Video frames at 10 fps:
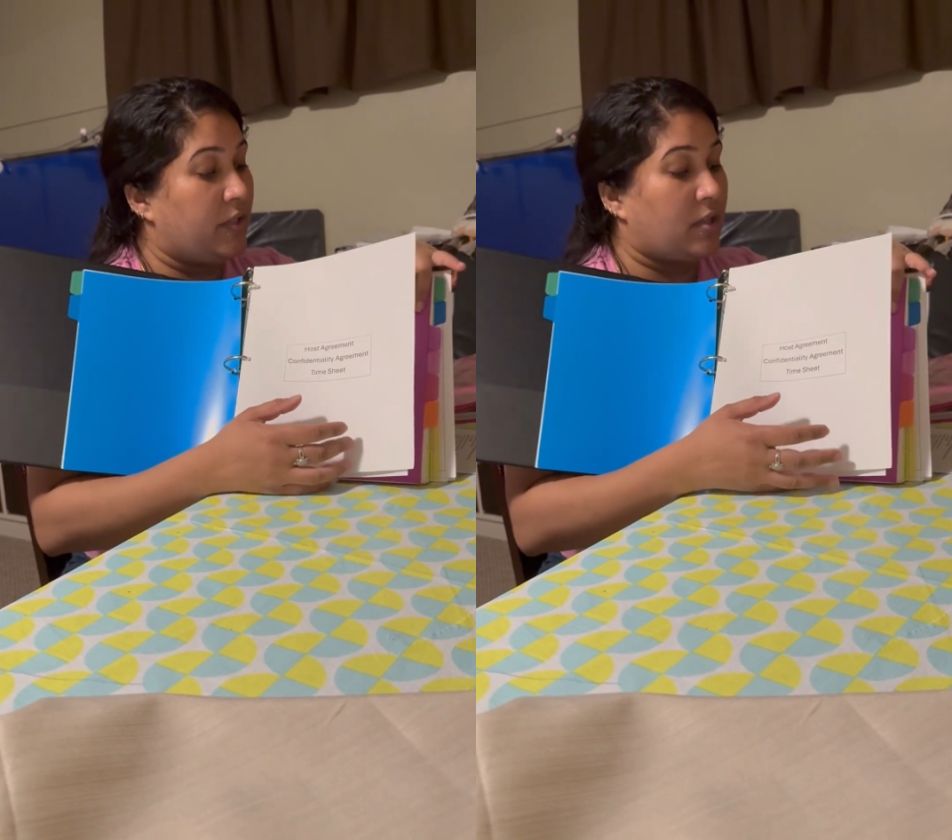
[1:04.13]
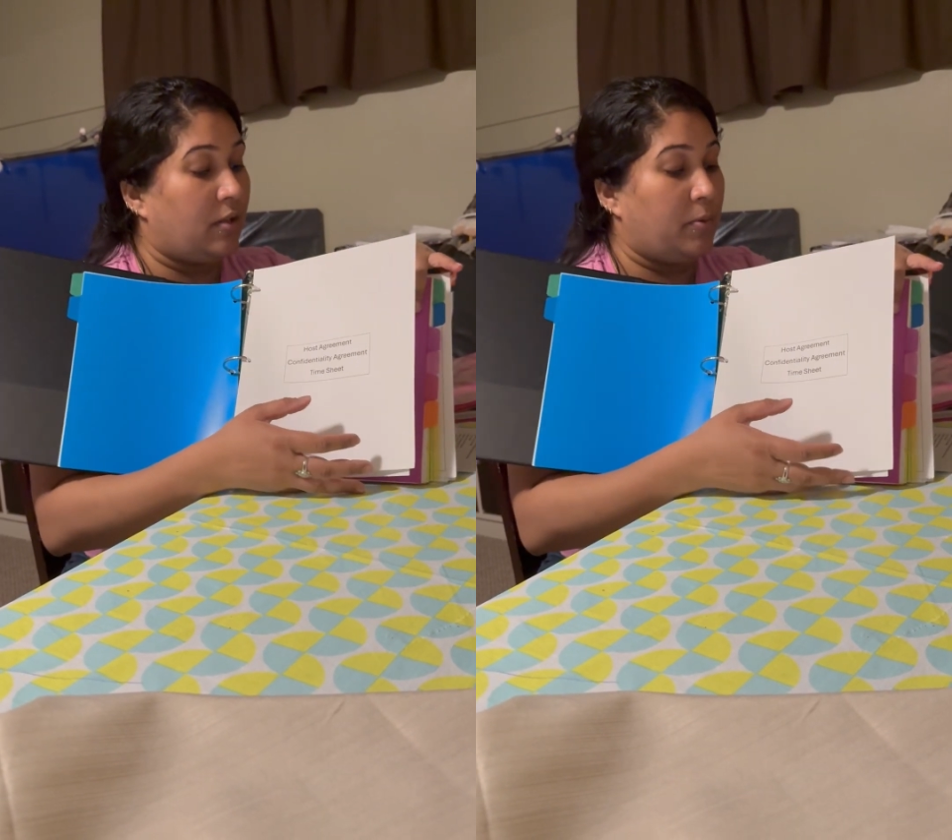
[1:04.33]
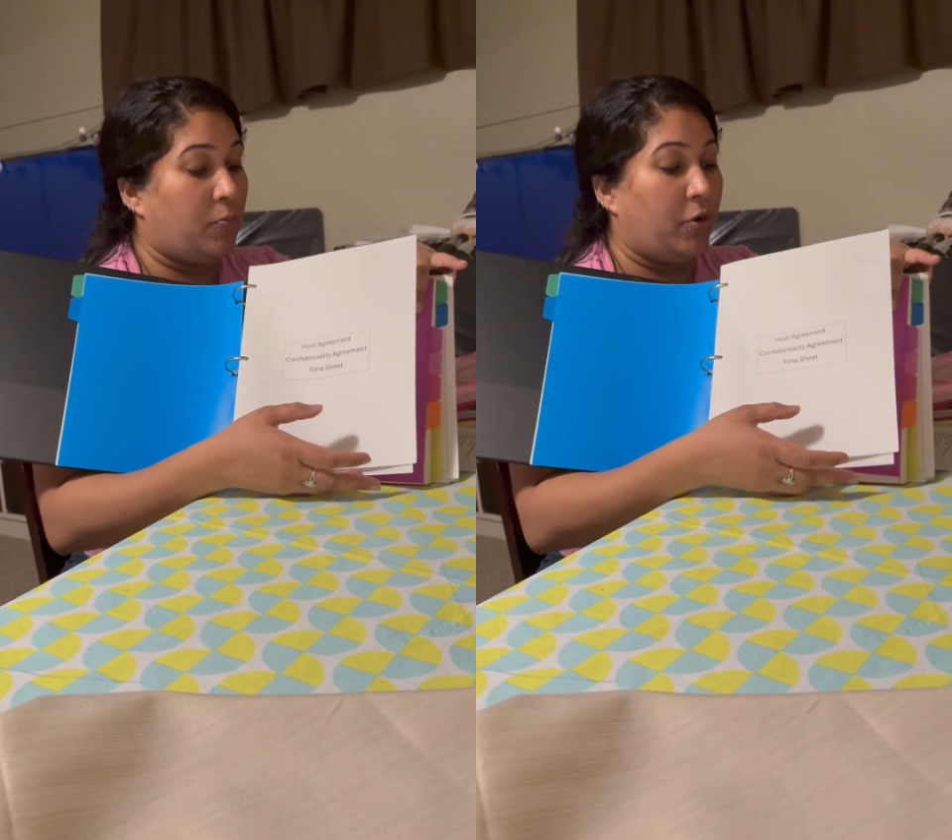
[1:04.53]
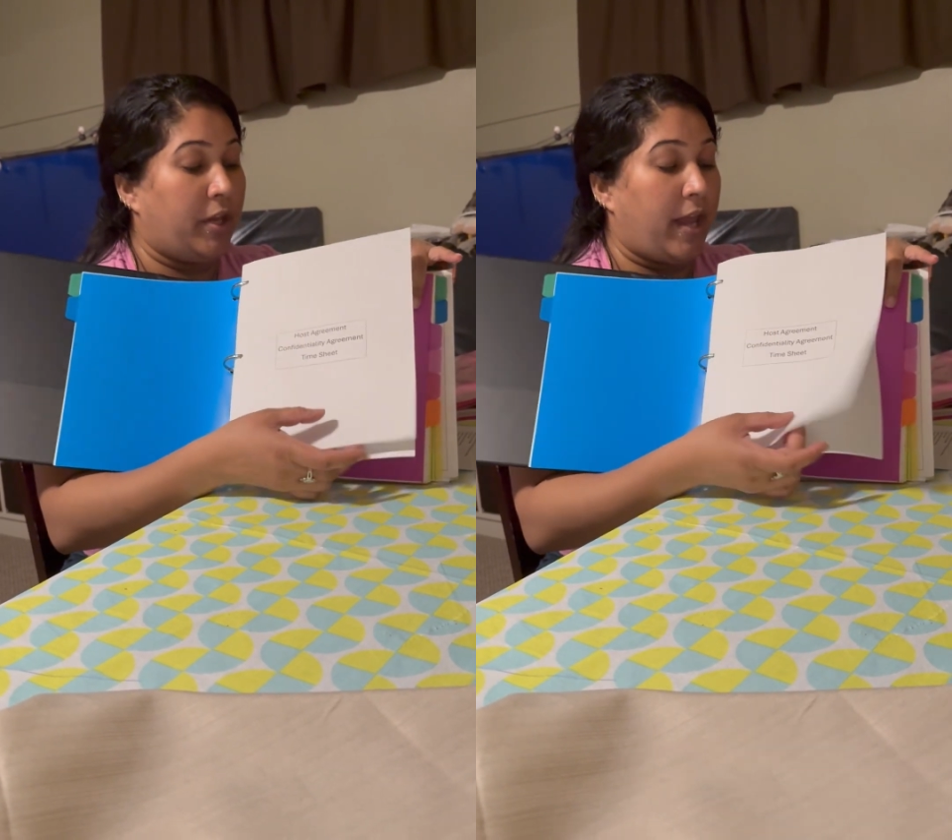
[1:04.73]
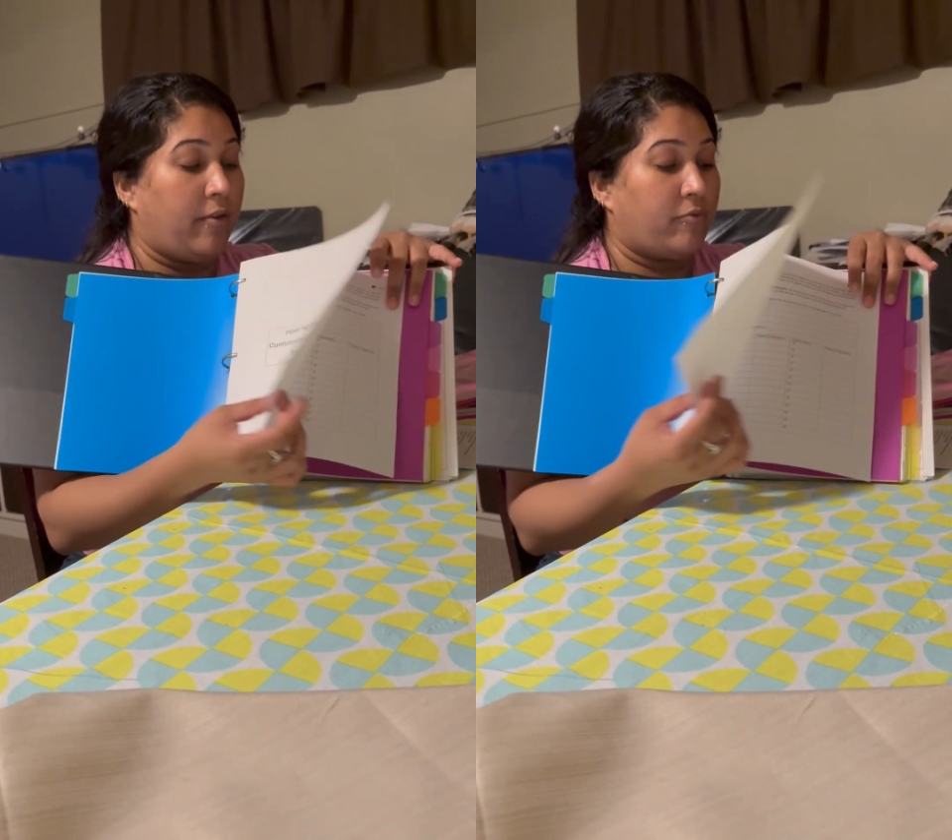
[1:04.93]
So I'll be putting
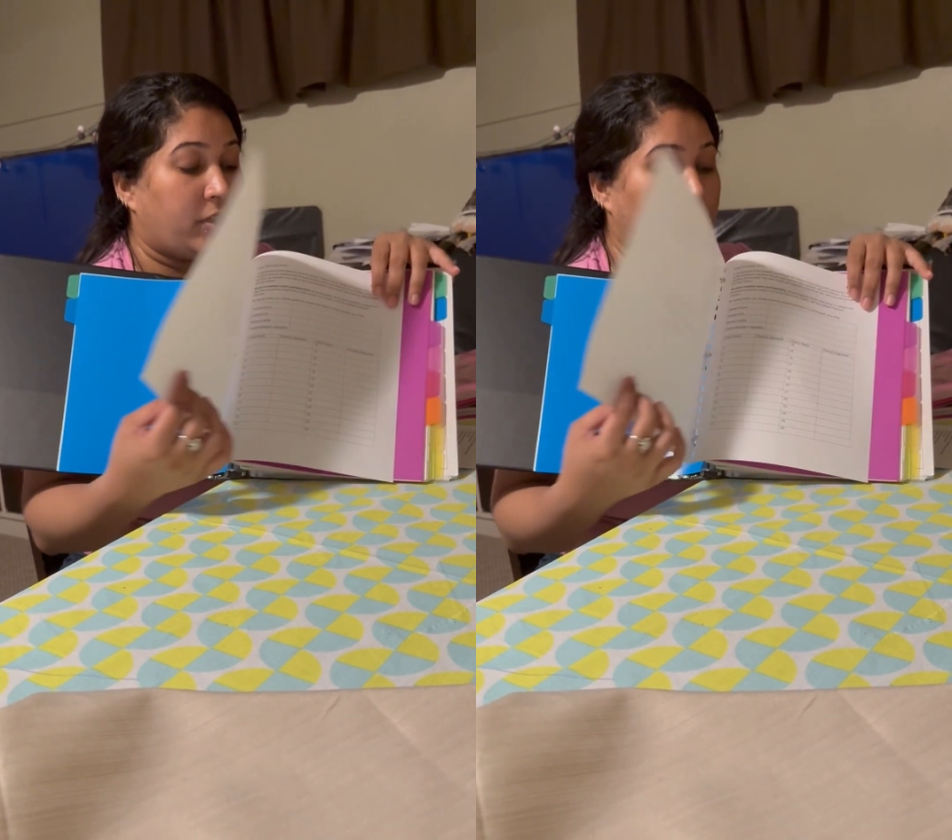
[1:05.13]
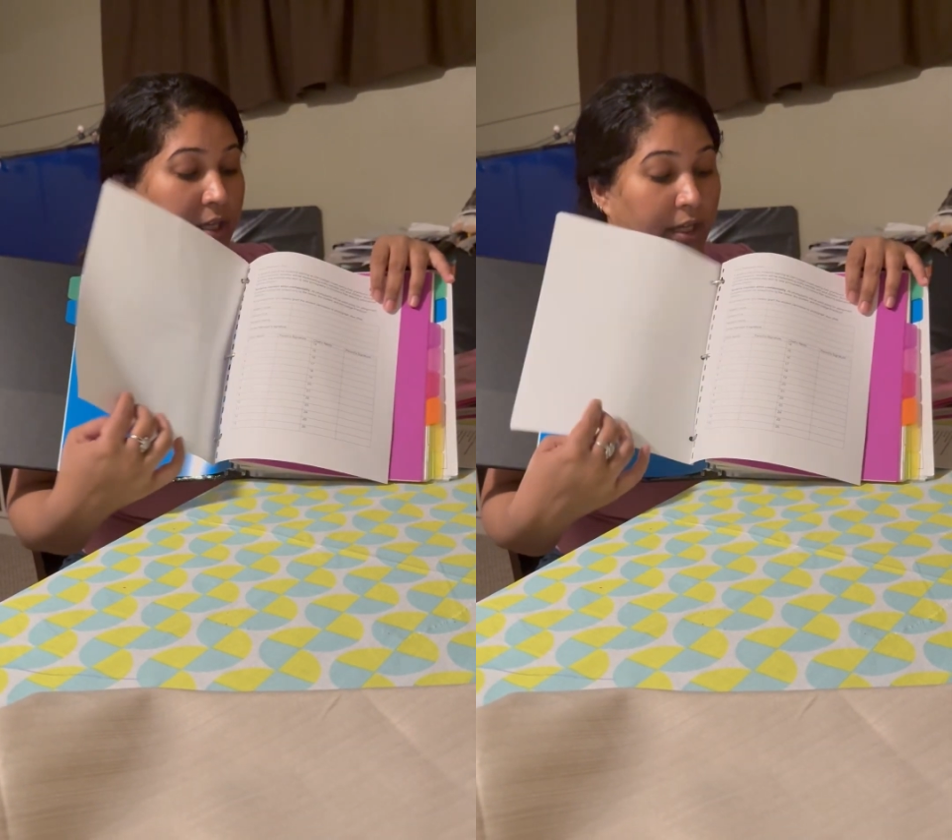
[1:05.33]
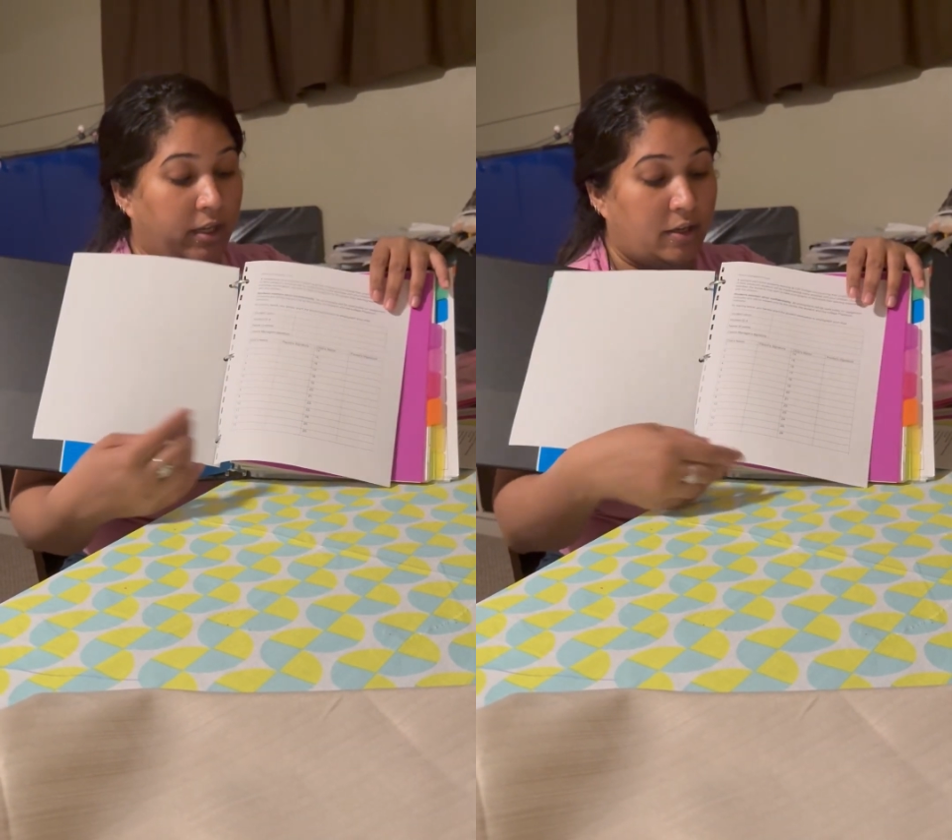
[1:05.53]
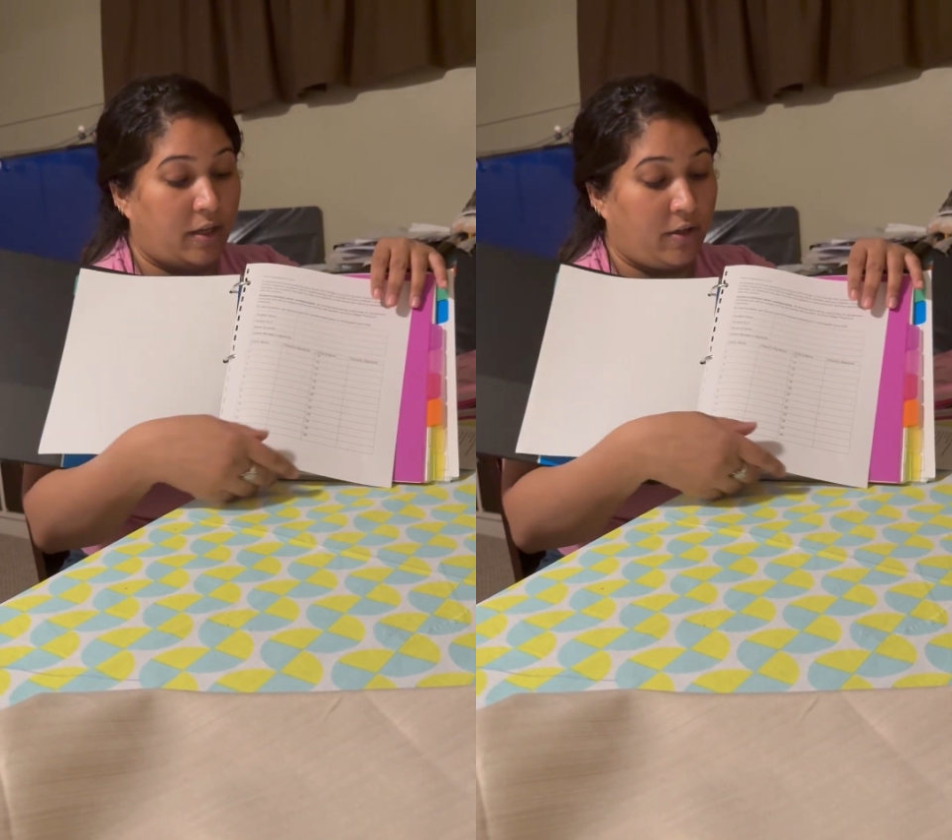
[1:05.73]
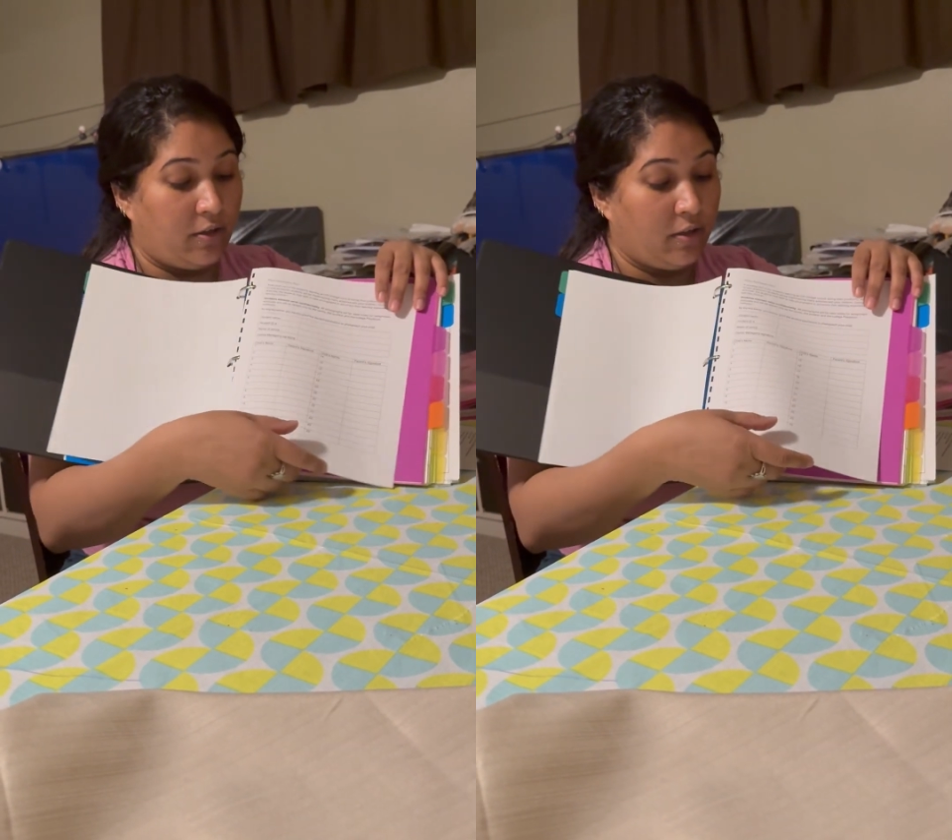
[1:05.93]
everything
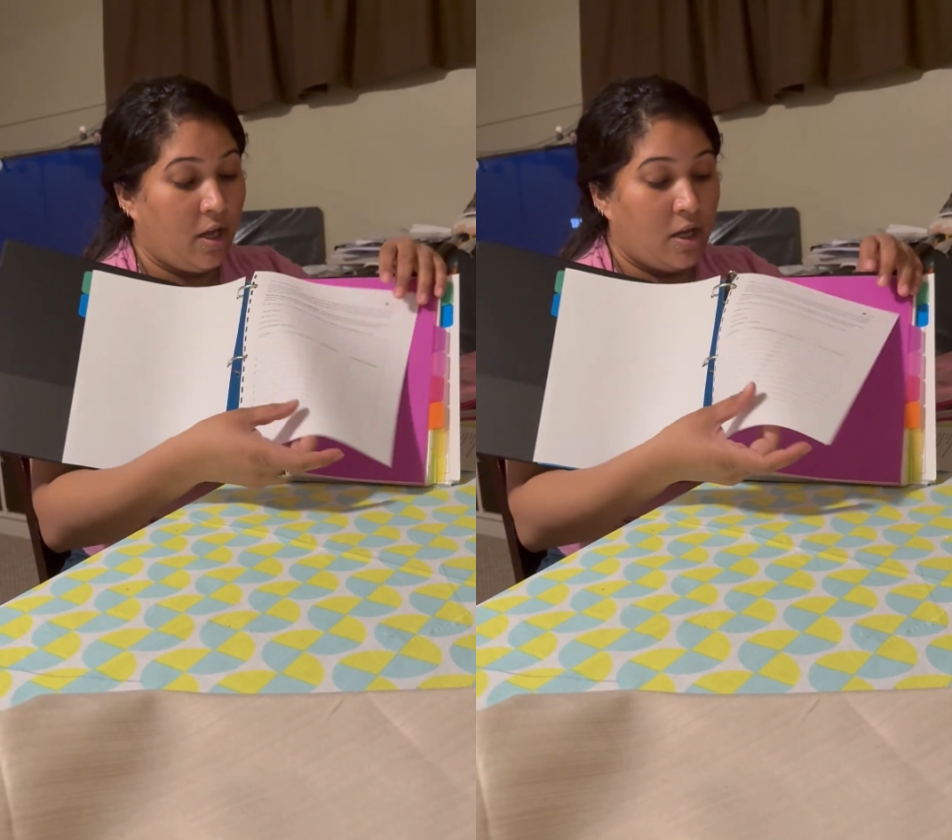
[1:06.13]
here.